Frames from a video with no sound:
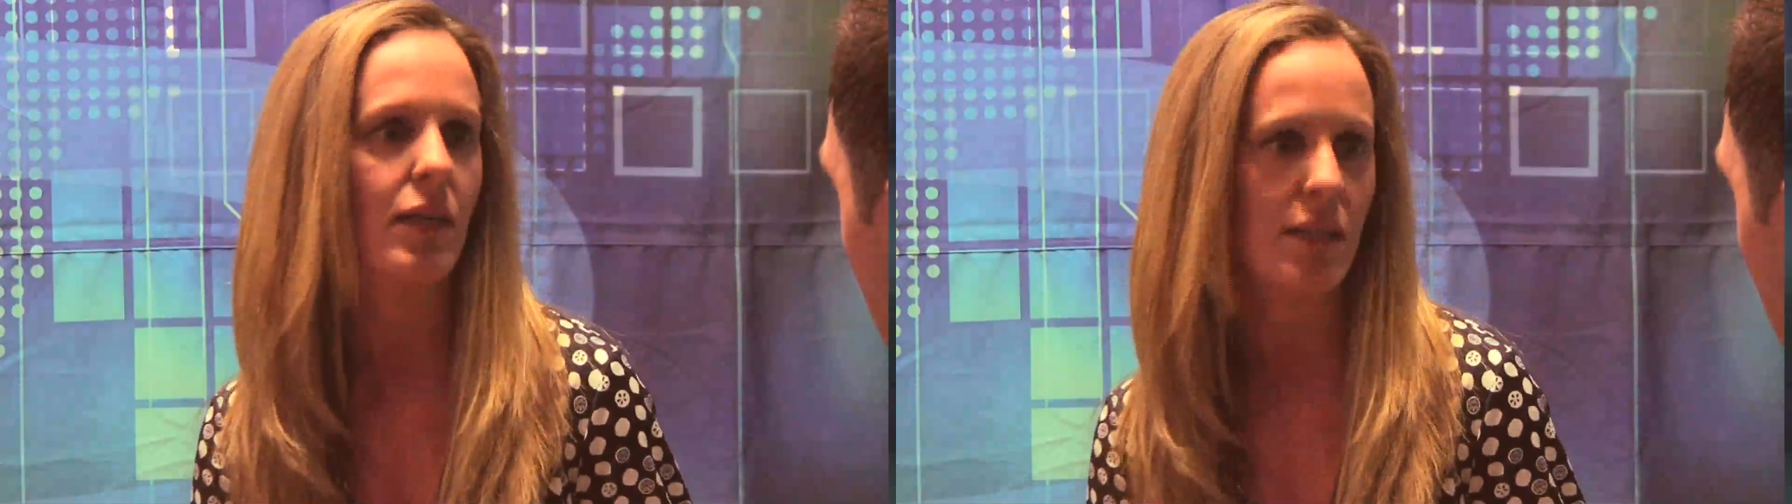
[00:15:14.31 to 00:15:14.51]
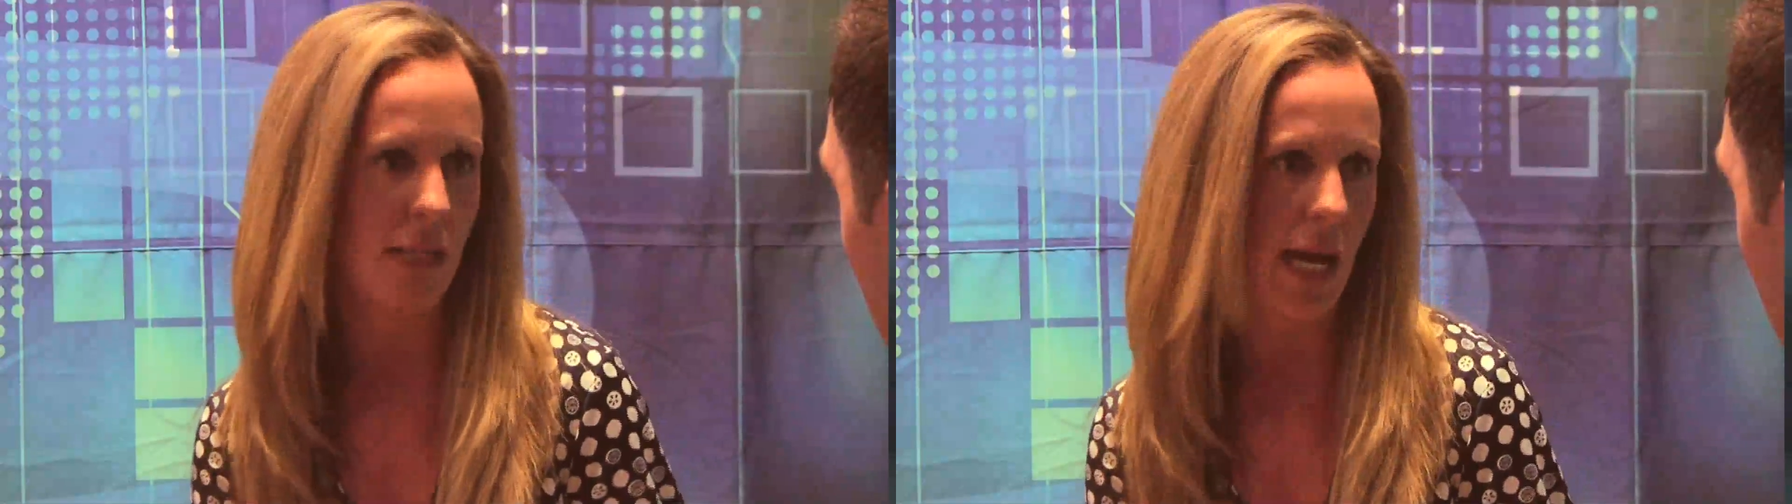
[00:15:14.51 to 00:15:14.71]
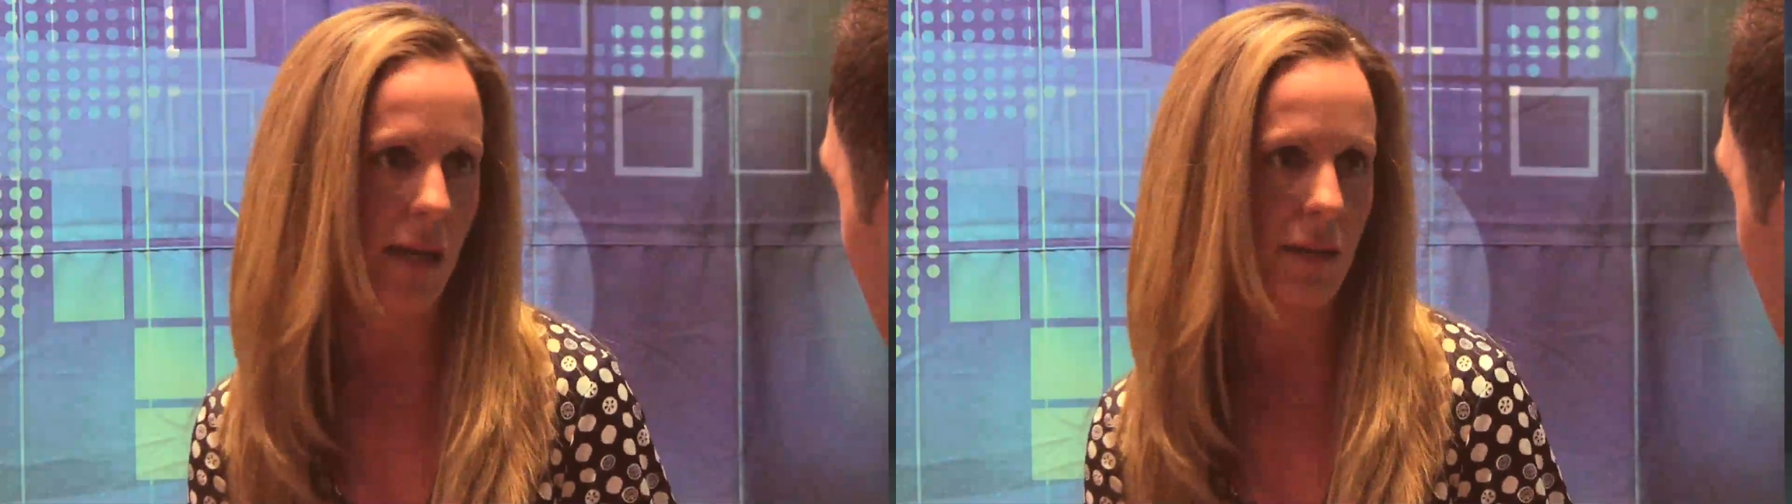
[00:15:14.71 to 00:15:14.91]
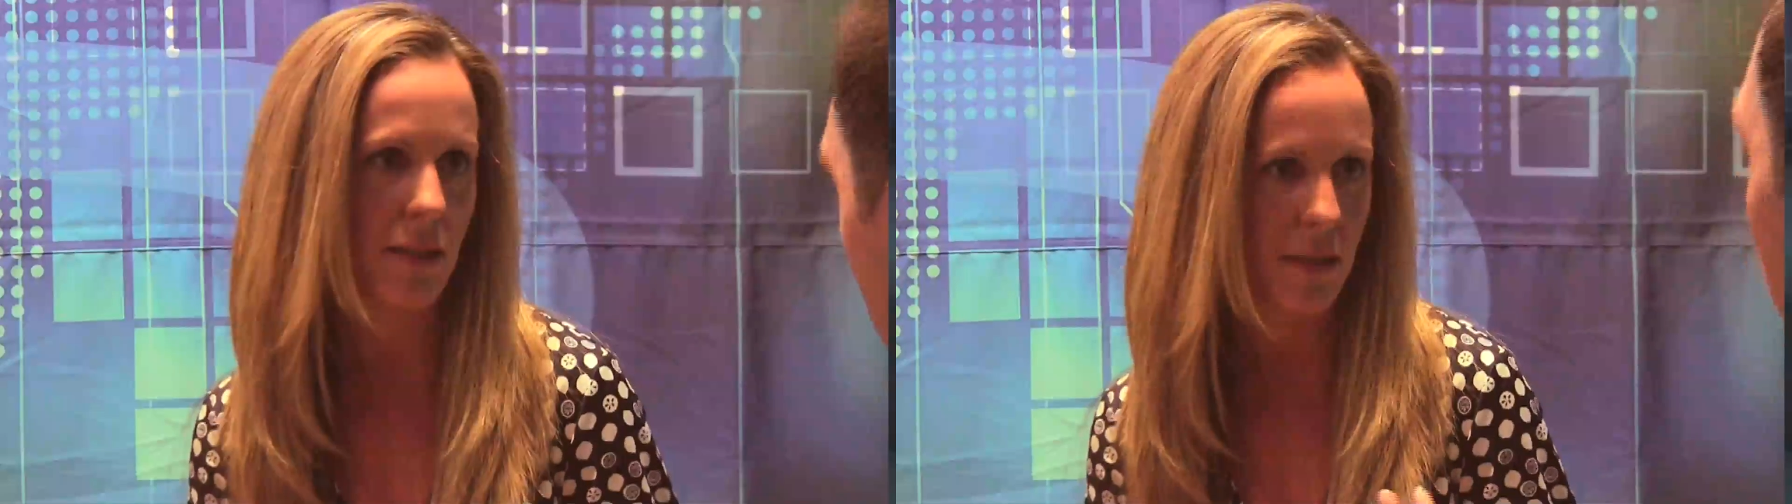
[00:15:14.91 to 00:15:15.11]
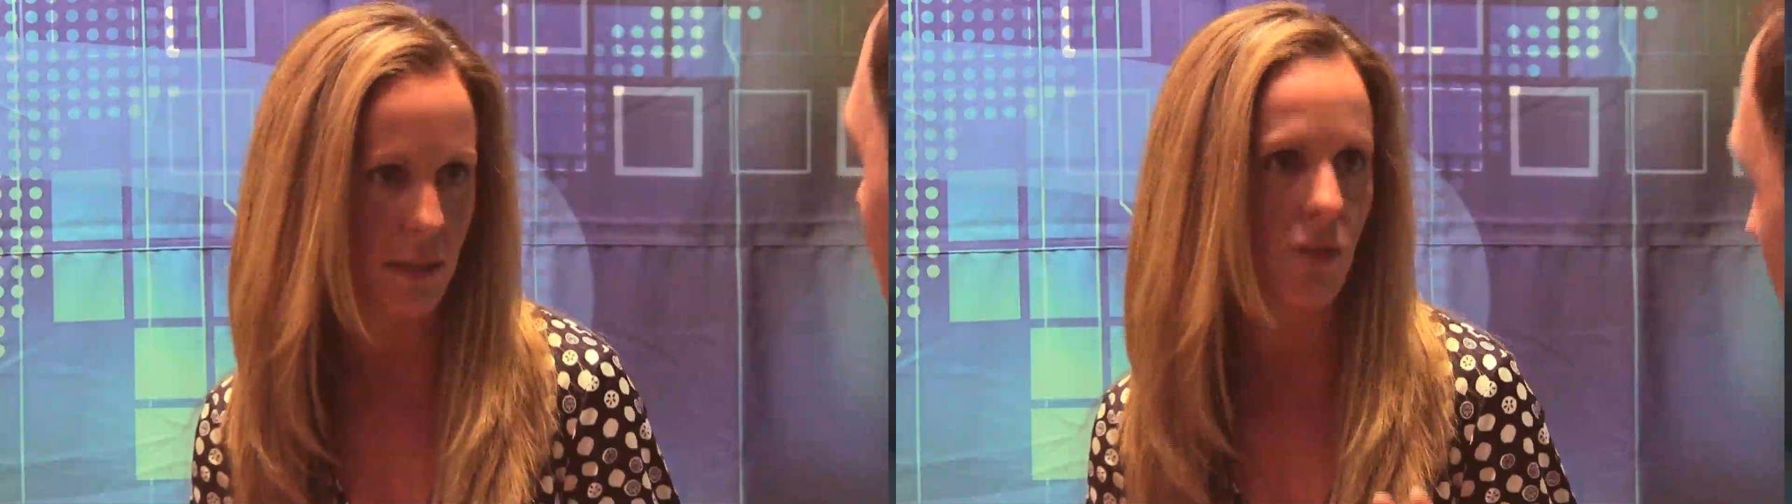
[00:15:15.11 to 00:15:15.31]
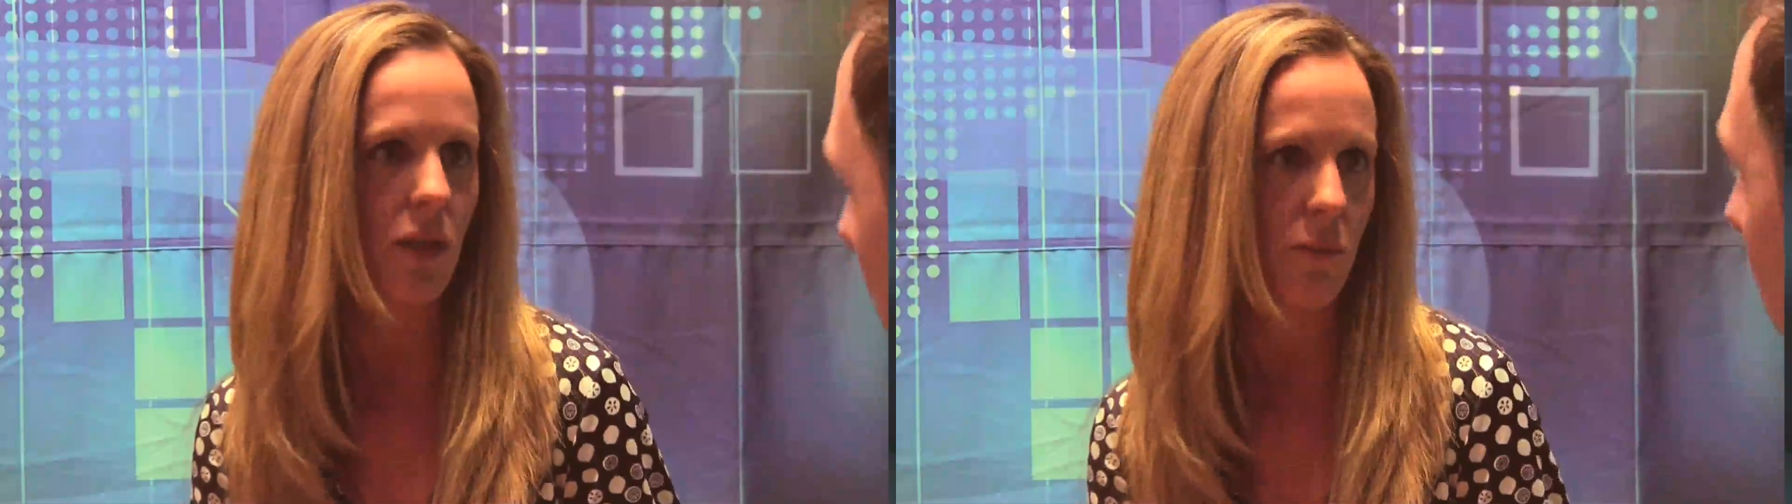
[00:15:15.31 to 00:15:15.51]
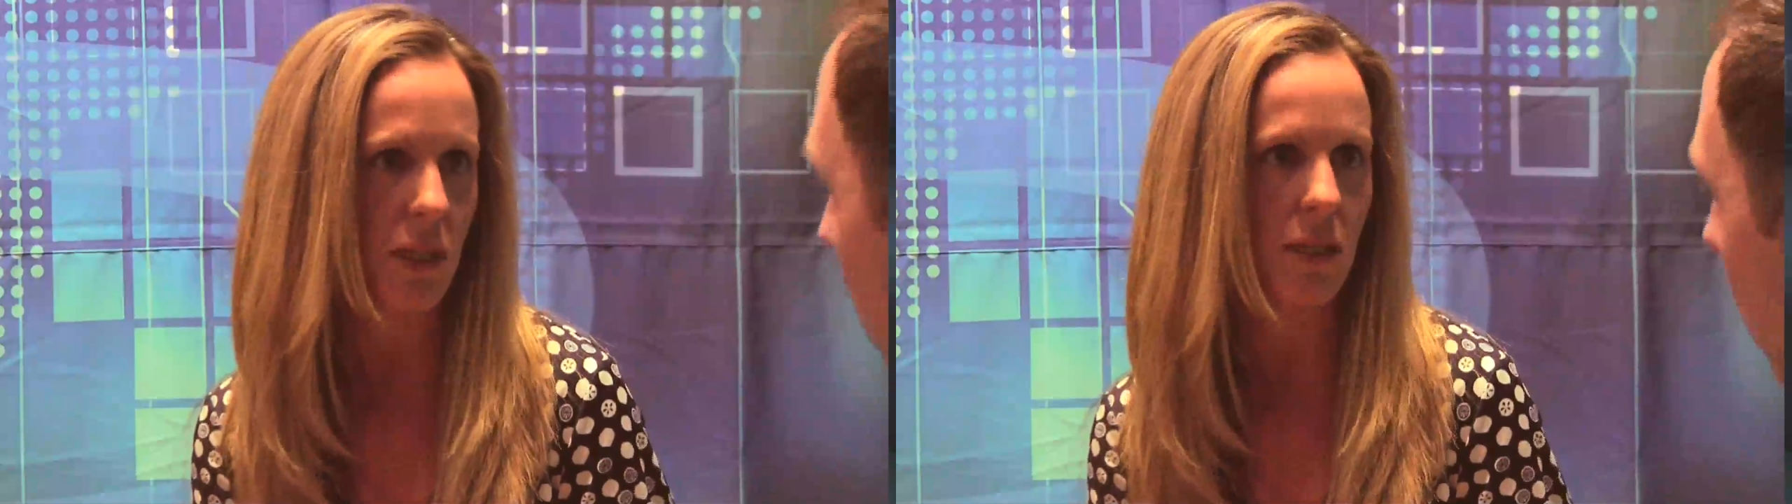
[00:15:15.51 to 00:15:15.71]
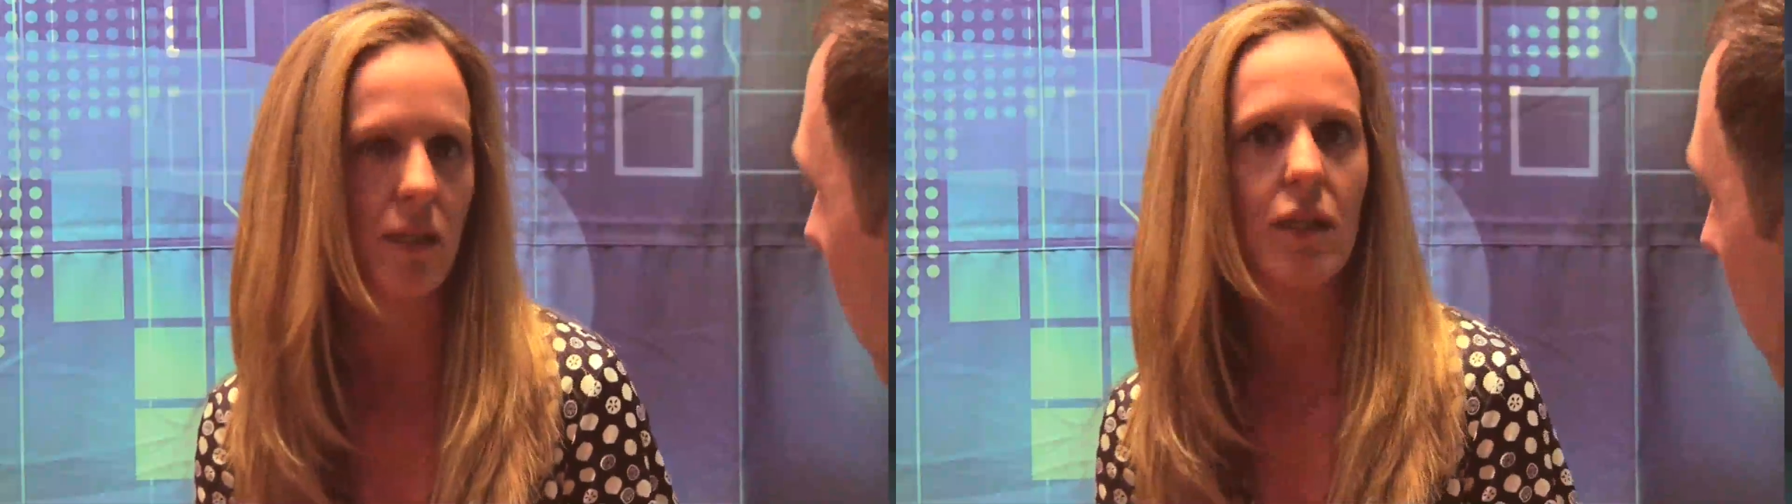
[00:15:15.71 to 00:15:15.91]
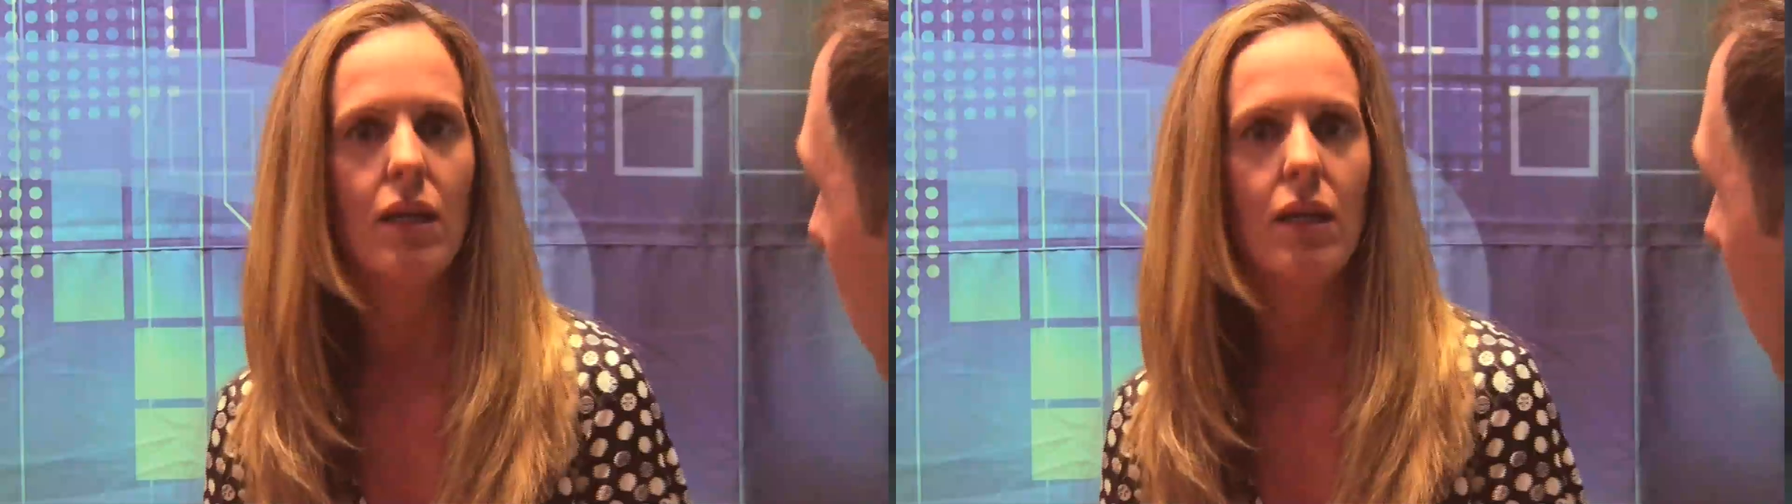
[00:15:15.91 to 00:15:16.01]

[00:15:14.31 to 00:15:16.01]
intact. It's still going to be there.